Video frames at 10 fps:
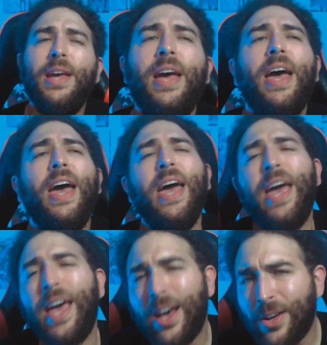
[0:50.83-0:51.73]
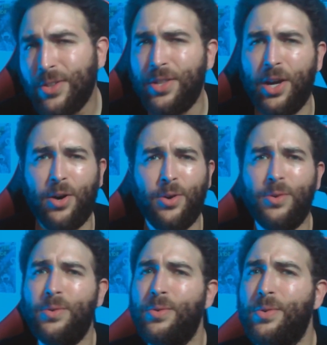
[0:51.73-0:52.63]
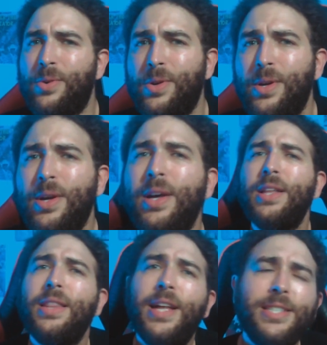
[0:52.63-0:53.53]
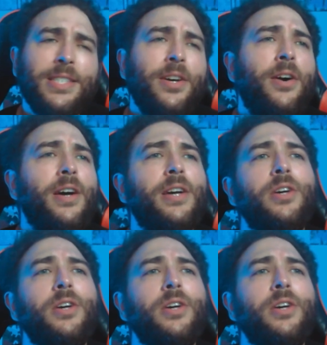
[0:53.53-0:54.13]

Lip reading: Hell no. Let's talk